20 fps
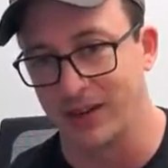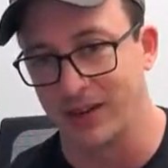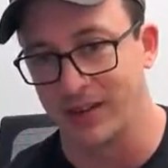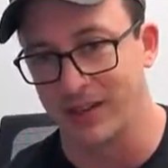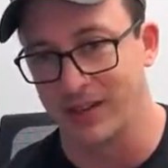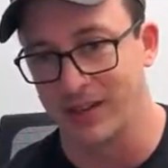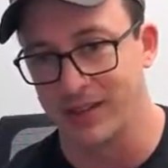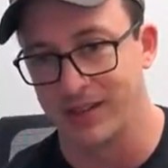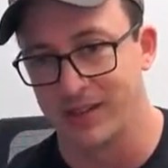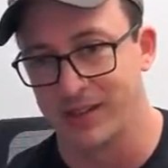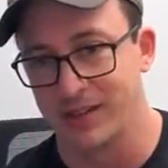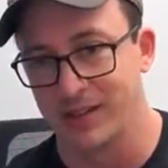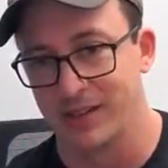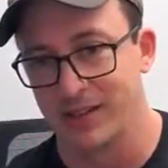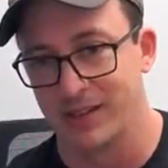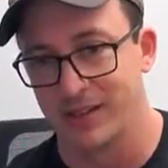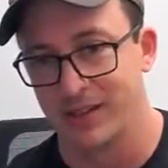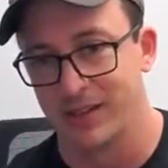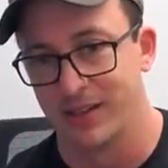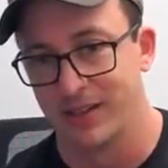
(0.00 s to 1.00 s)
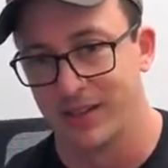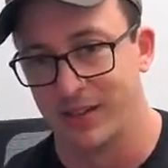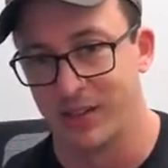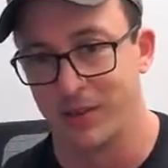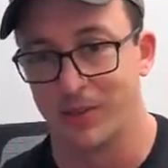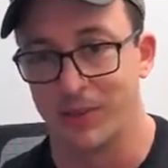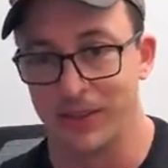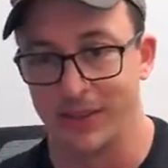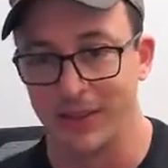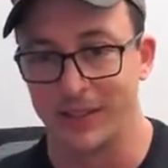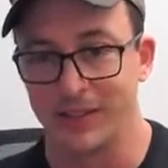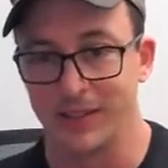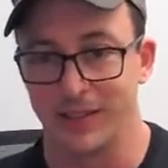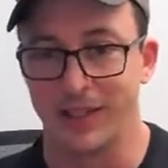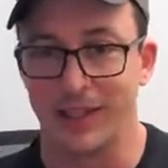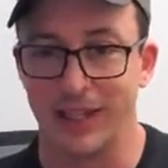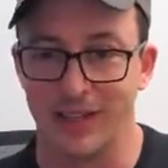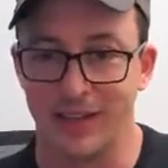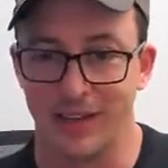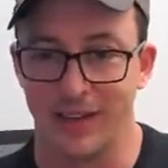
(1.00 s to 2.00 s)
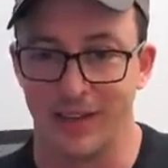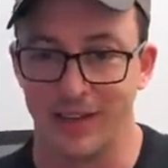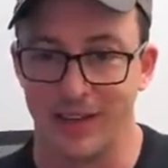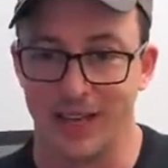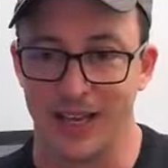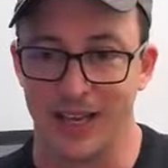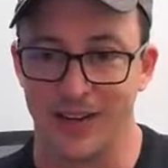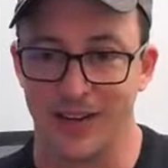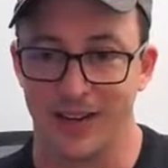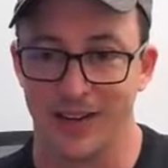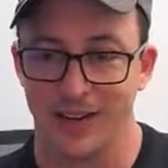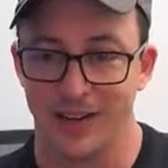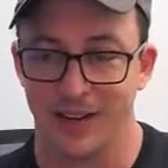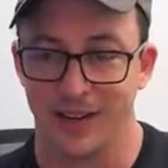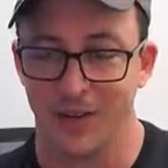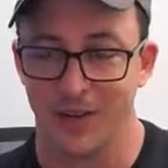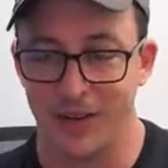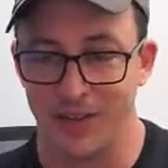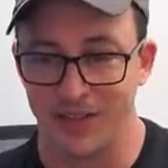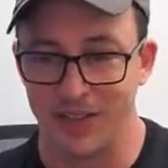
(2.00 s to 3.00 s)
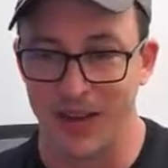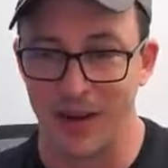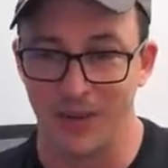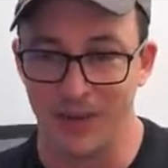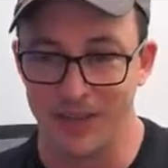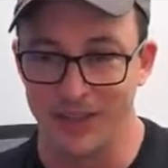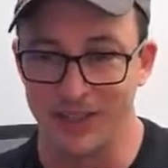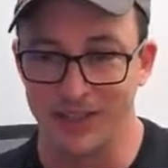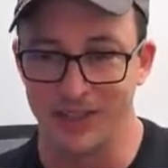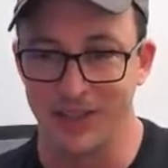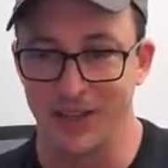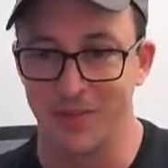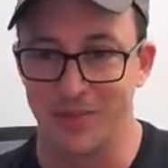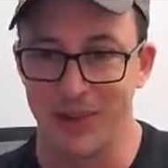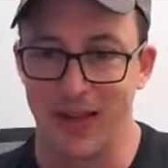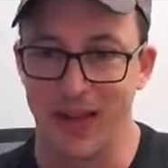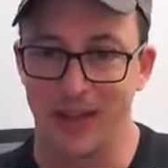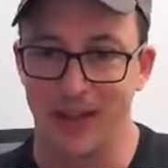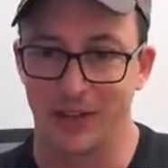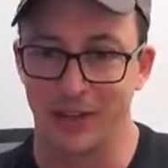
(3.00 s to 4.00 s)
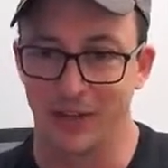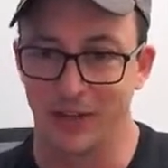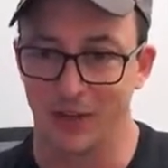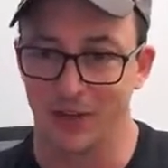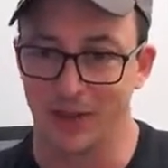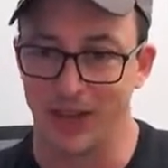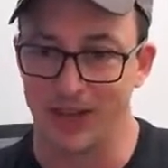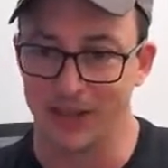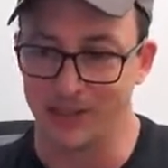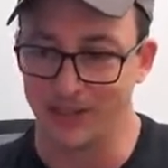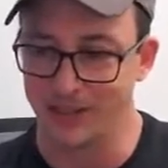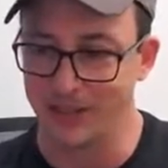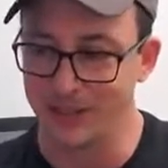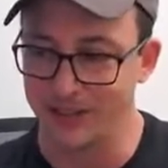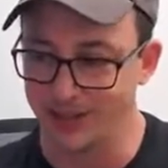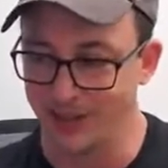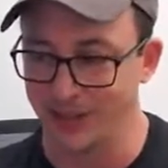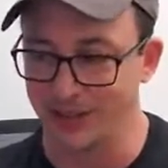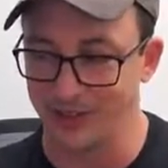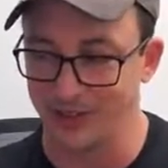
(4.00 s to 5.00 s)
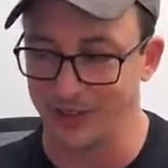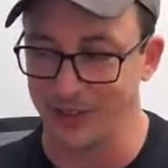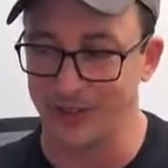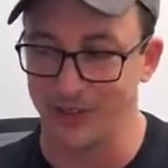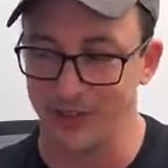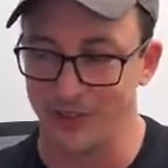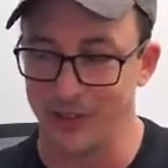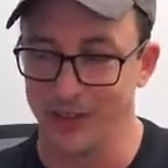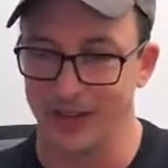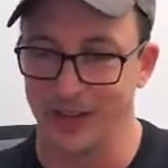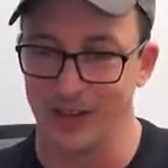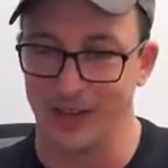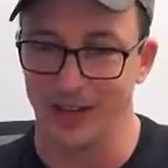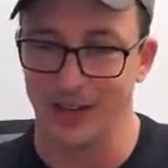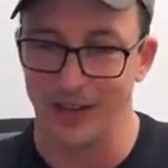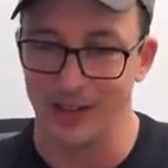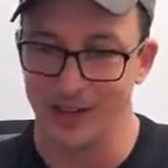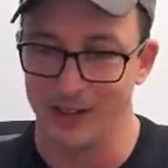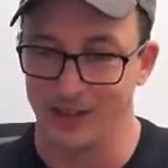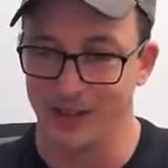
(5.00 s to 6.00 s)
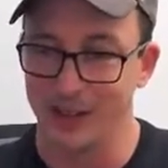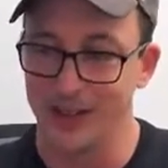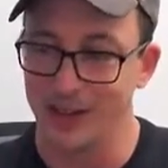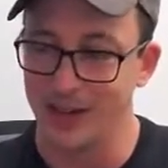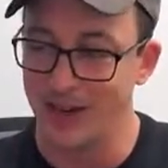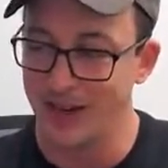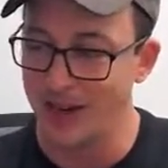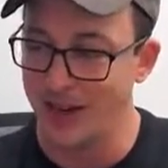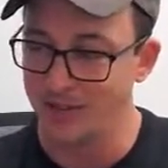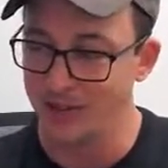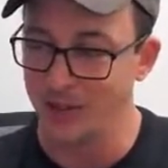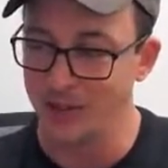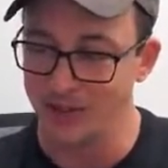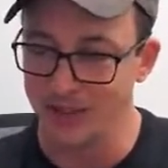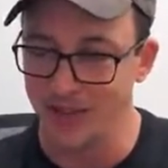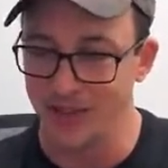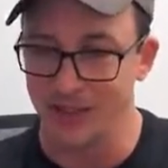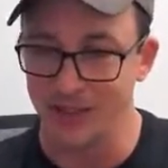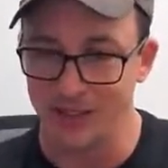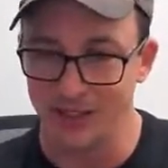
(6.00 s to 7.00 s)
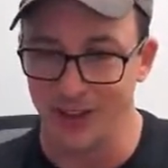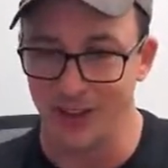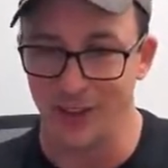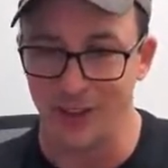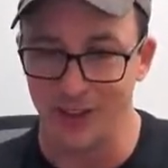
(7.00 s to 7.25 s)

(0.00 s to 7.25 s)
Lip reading: Because you'd be like delete, and then if that one didn't come back and you're like delete, you'd be like delete. I'm doing nothing.